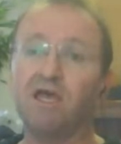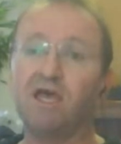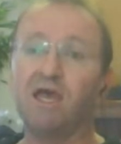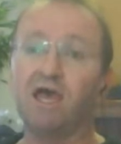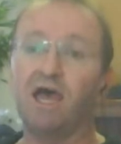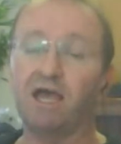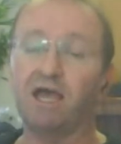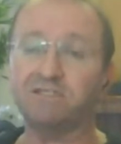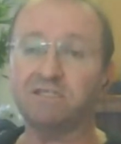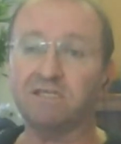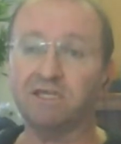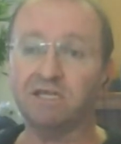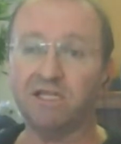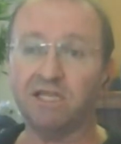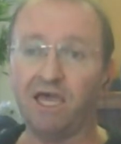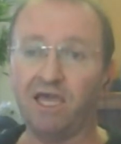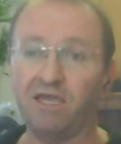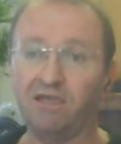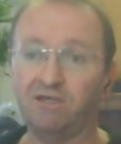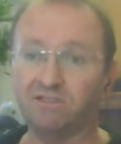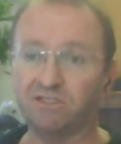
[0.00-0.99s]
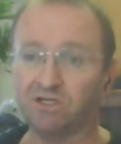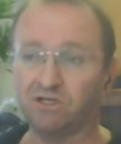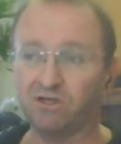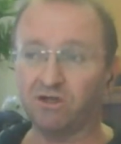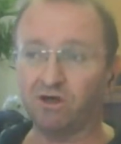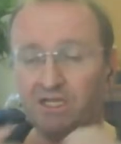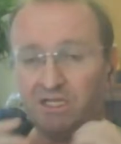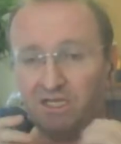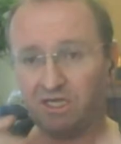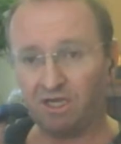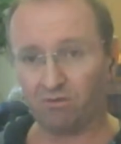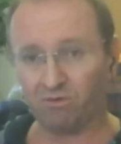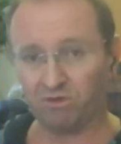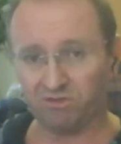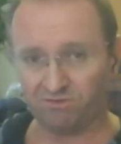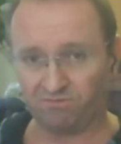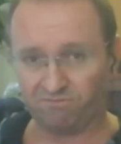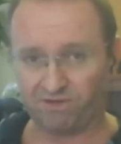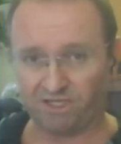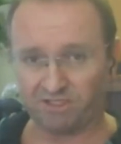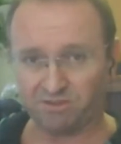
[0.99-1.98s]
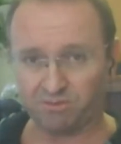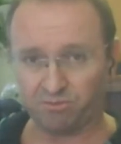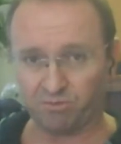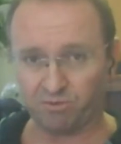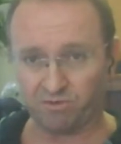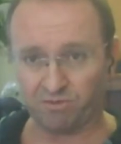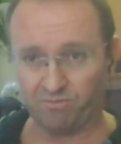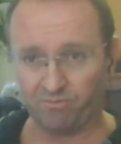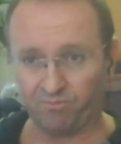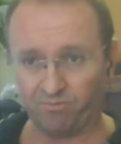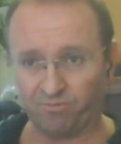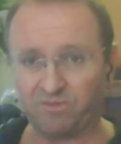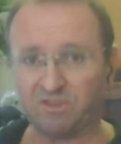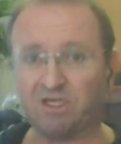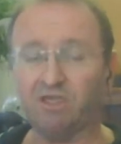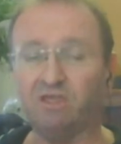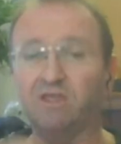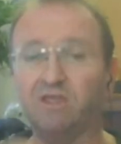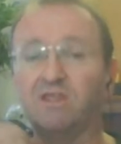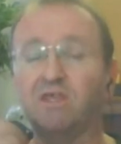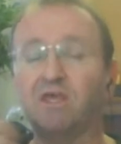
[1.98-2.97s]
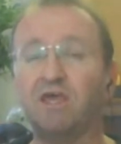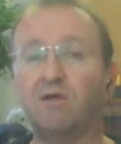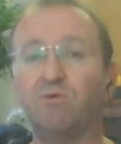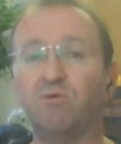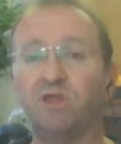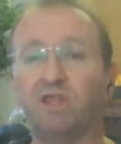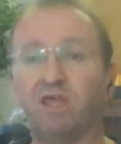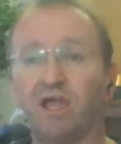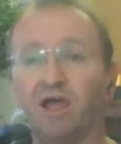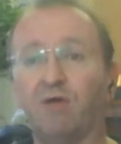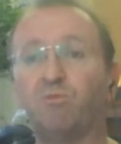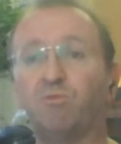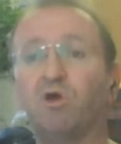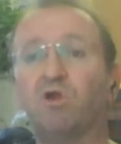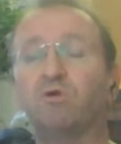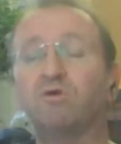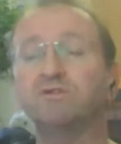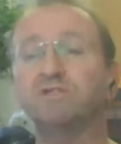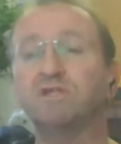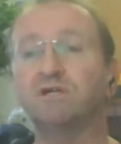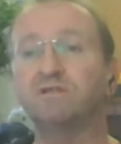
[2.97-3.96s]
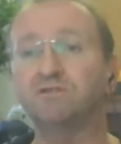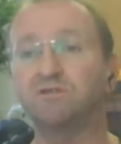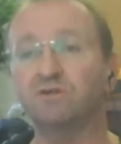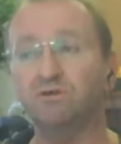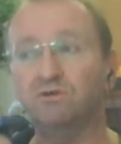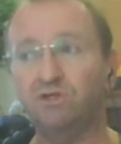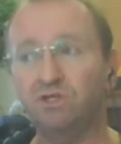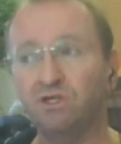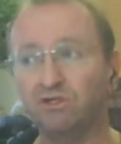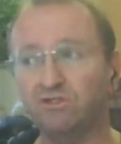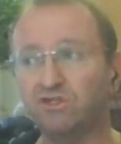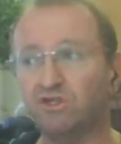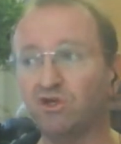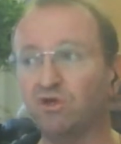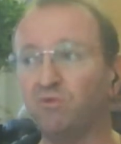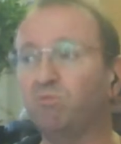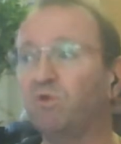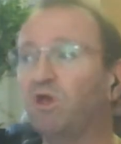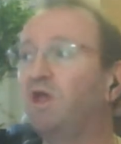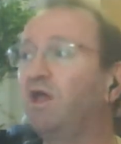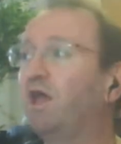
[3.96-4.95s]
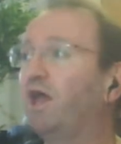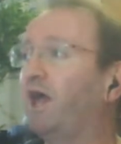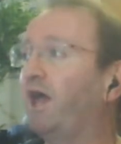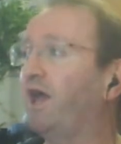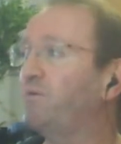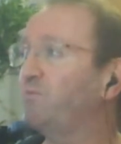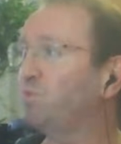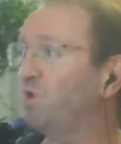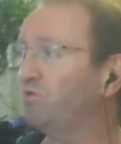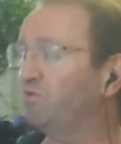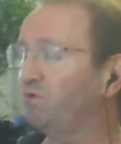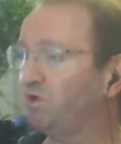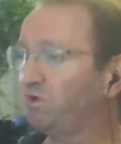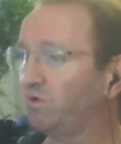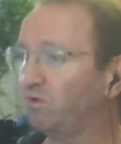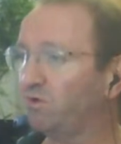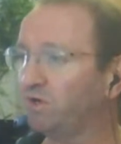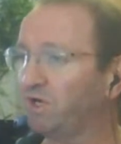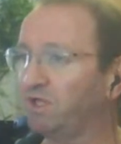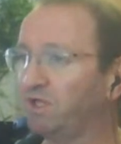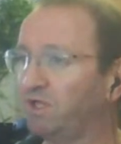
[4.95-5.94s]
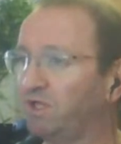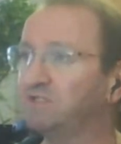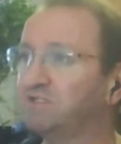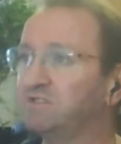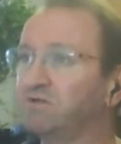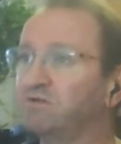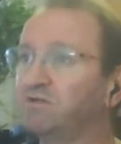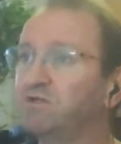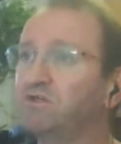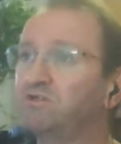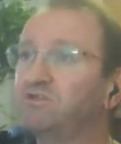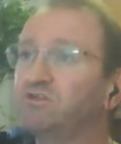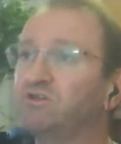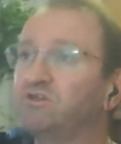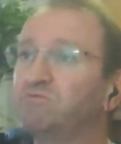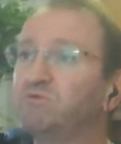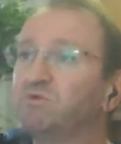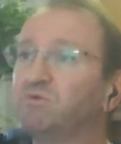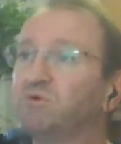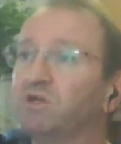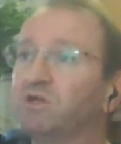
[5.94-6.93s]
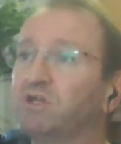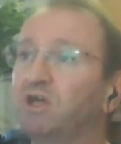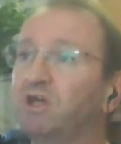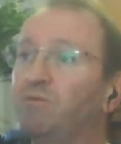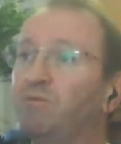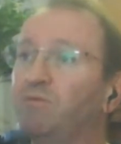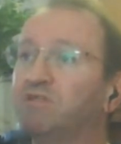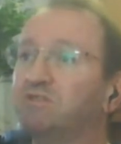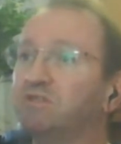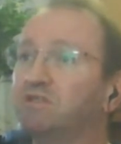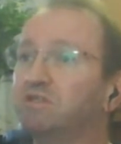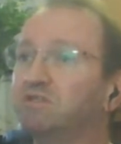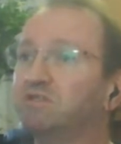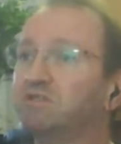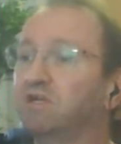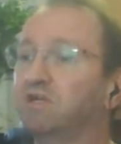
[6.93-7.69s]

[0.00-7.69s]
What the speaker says: actually allow you to not only go onto Facebook, so you're there where they are, but also to YouTube. And we're recording this on YouTube. So when I go back to the